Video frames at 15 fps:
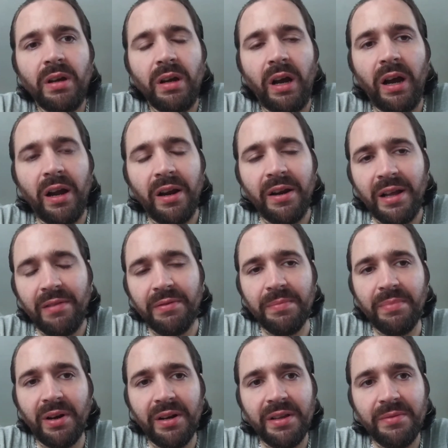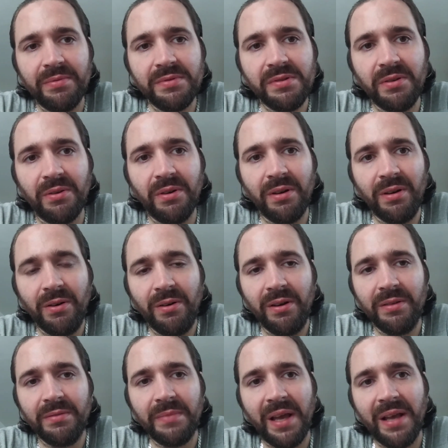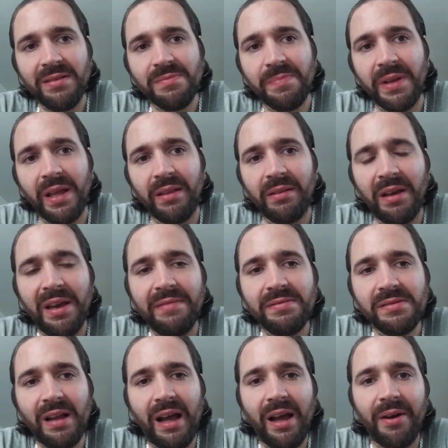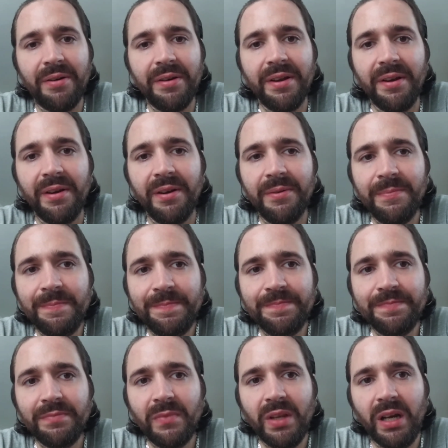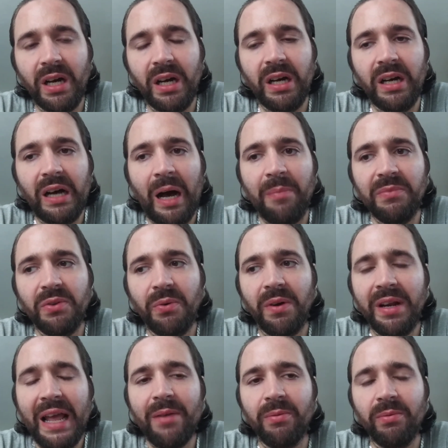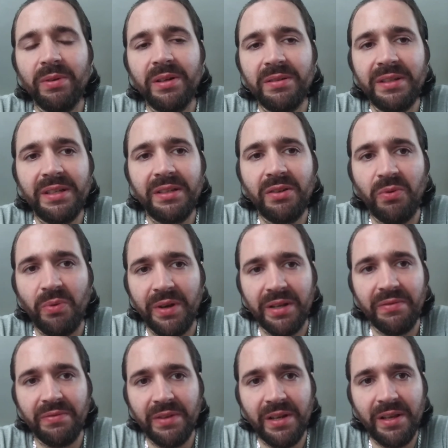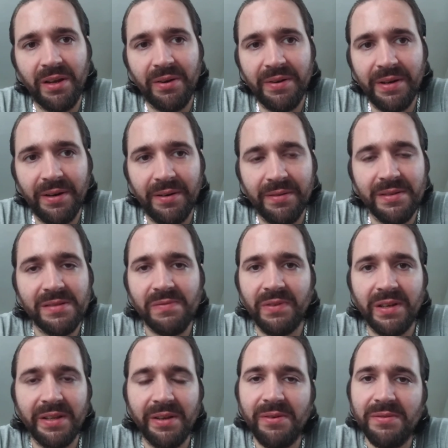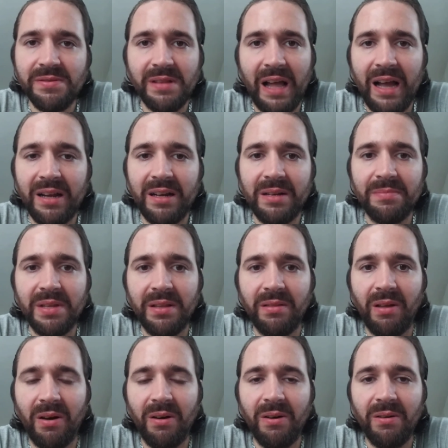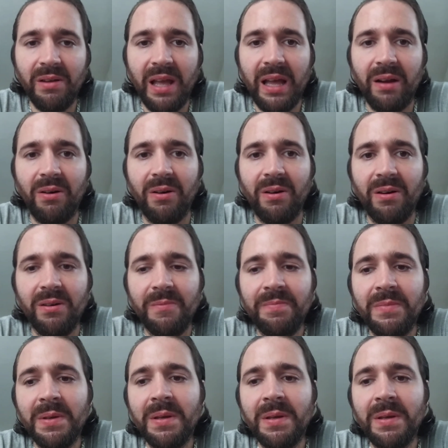All right, everybody, what's going on? SBN Lifestyle here. Uh, I'm doing a really quick video here. This video is not going to be long at all.